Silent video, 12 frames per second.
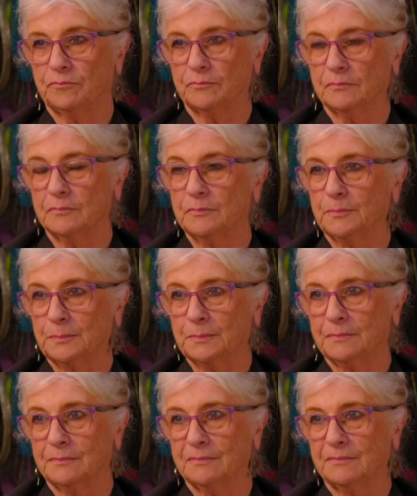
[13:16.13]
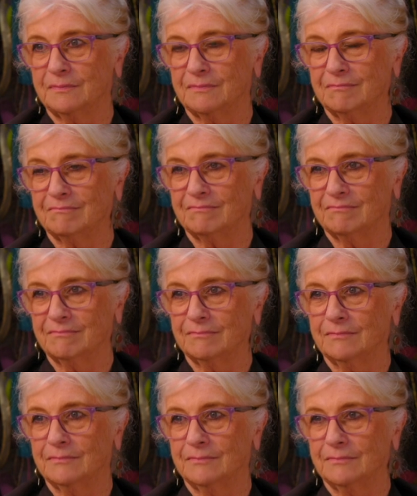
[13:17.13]

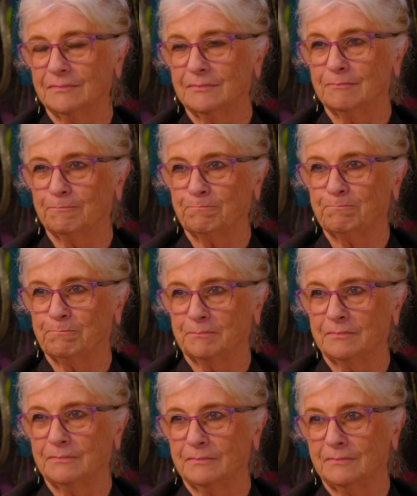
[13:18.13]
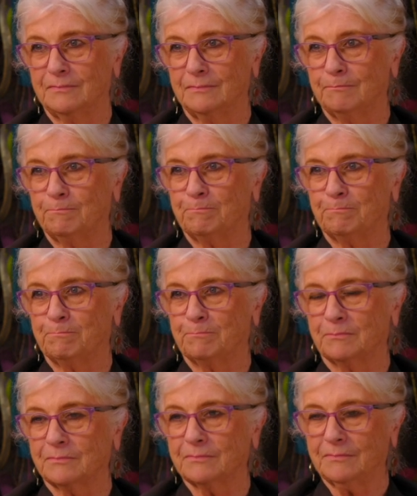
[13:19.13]

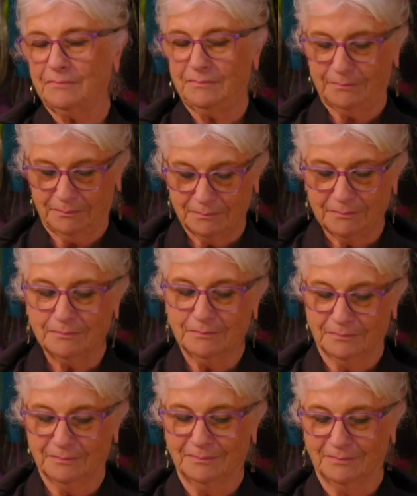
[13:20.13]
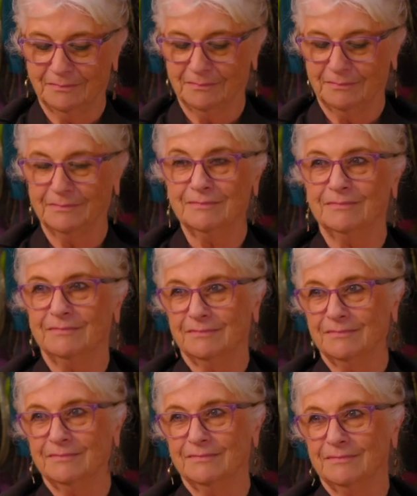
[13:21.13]

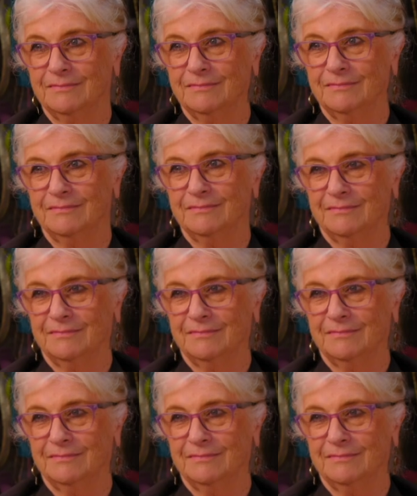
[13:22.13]
[no speech]